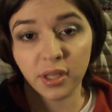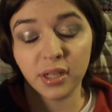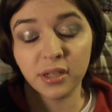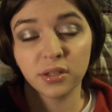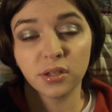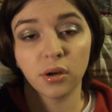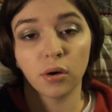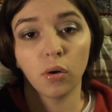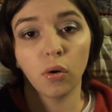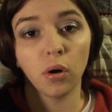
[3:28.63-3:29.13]

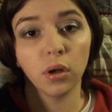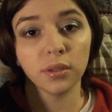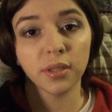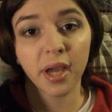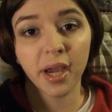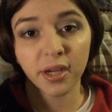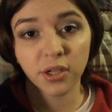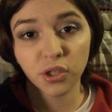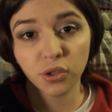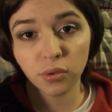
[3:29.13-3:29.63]
These are all
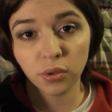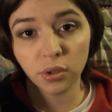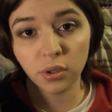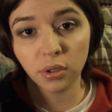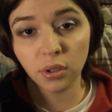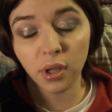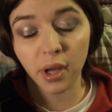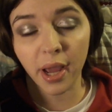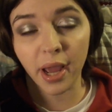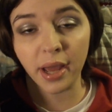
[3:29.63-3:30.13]

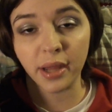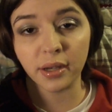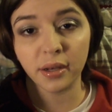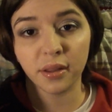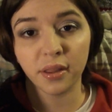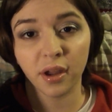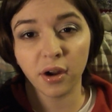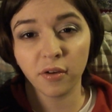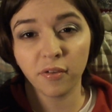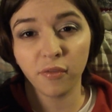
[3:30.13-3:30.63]
natural, and
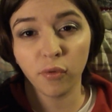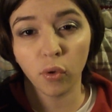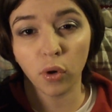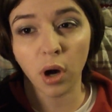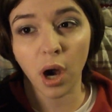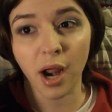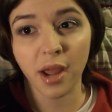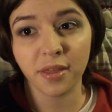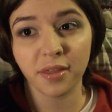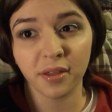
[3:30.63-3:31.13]

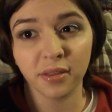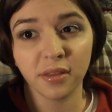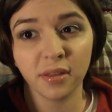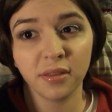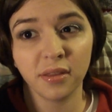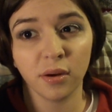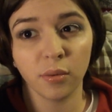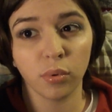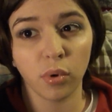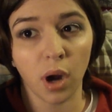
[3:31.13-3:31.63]
therefore I think
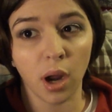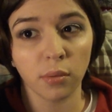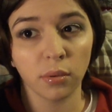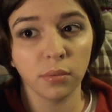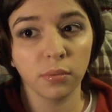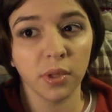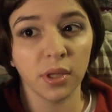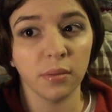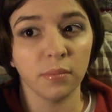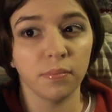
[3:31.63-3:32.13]
that they're
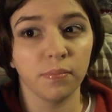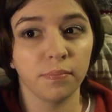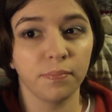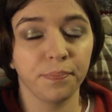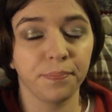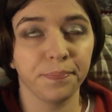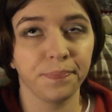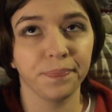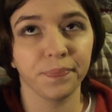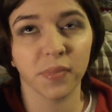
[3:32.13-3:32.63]
probably,
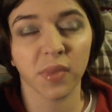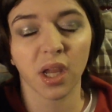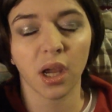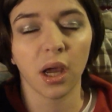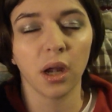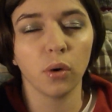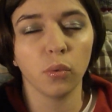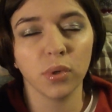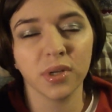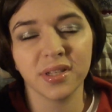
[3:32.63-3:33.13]

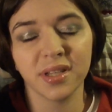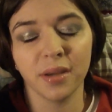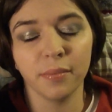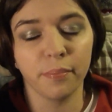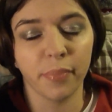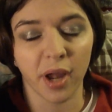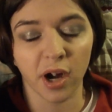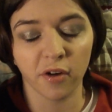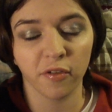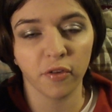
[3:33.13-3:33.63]
I don't want to say
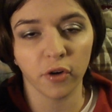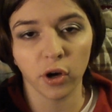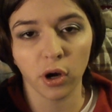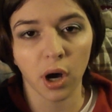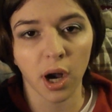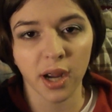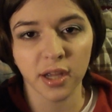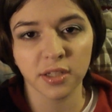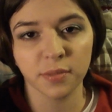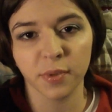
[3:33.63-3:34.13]
better for
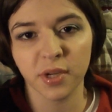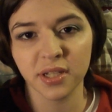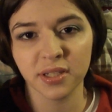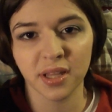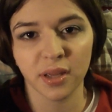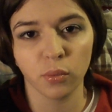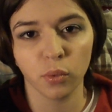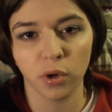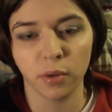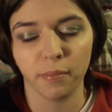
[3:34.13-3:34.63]
your eyes because
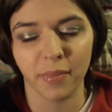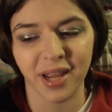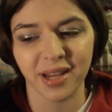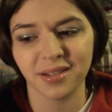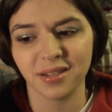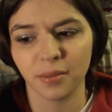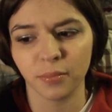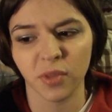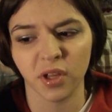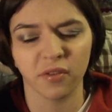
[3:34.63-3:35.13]
they wouldn't make
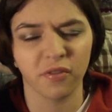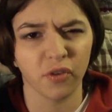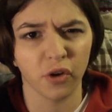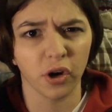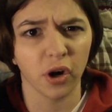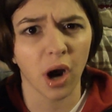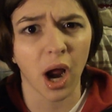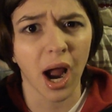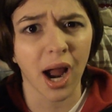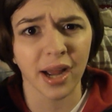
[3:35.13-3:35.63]
something for
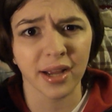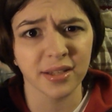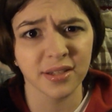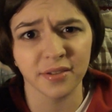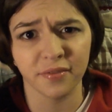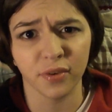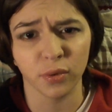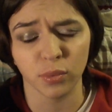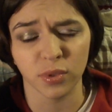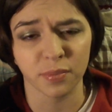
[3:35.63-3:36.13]
your
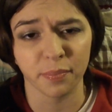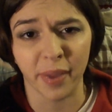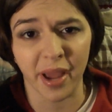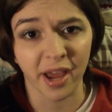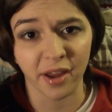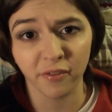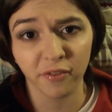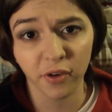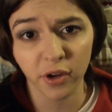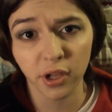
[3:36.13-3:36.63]
eyes if it was
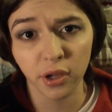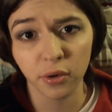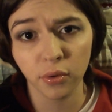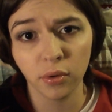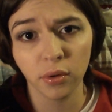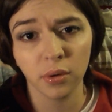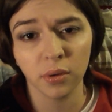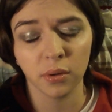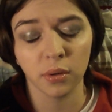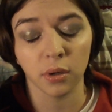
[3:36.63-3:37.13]
bad for
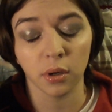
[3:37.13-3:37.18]
you.